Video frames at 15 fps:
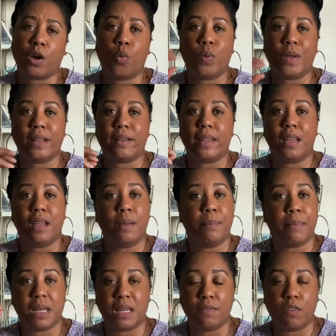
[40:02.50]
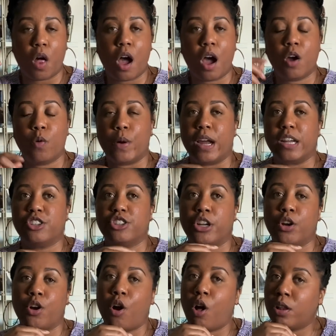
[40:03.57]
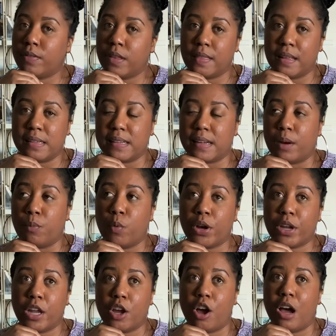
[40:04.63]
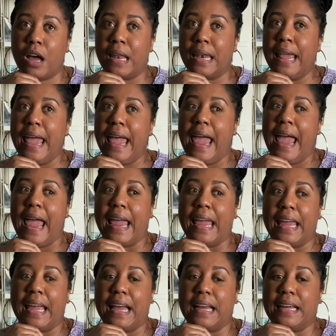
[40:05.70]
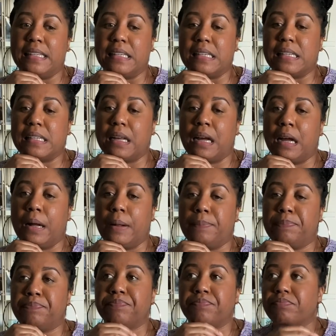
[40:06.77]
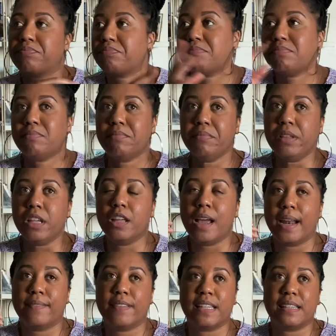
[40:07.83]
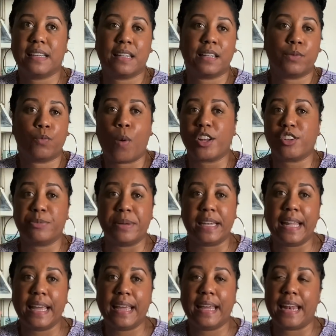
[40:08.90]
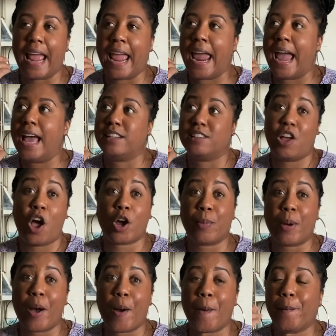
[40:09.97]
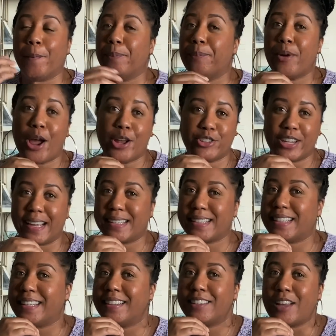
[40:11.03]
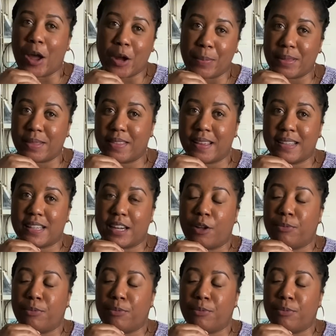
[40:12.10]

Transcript: weekly mini blog where I share all of the things that I'm working on, and you kind of get to watch me knit and talk about projects and talk about the things that